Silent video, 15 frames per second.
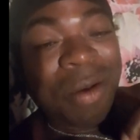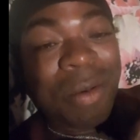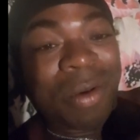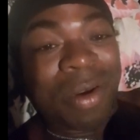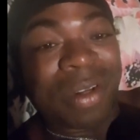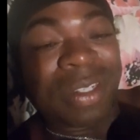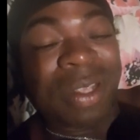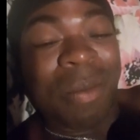
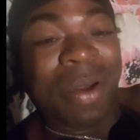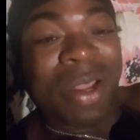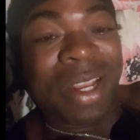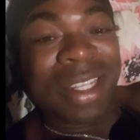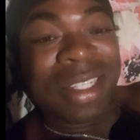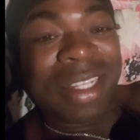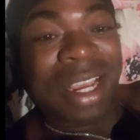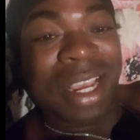where somebody
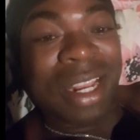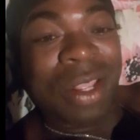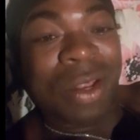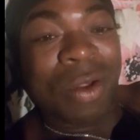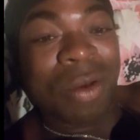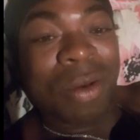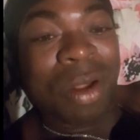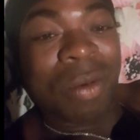decided, you
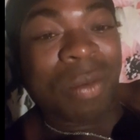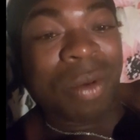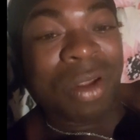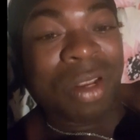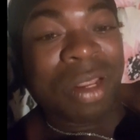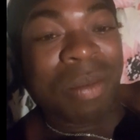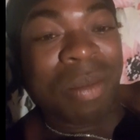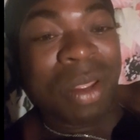know what, we're
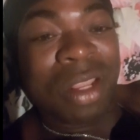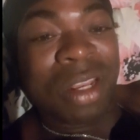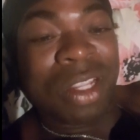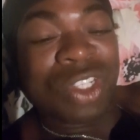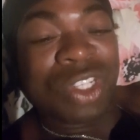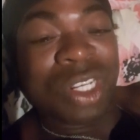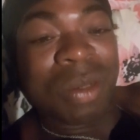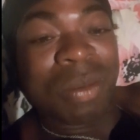going to make the
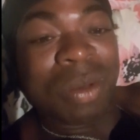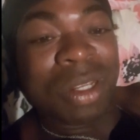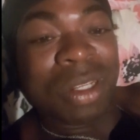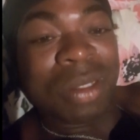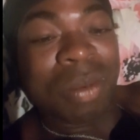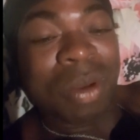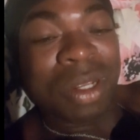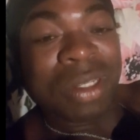
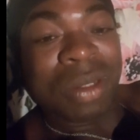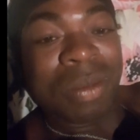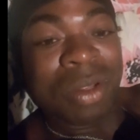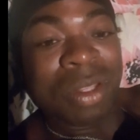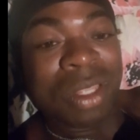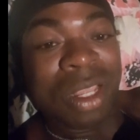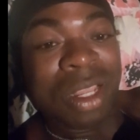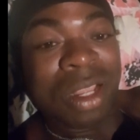cheapest
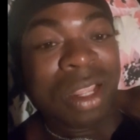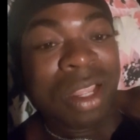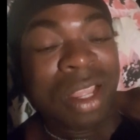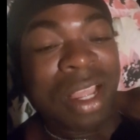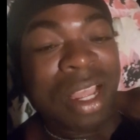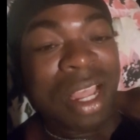possible thing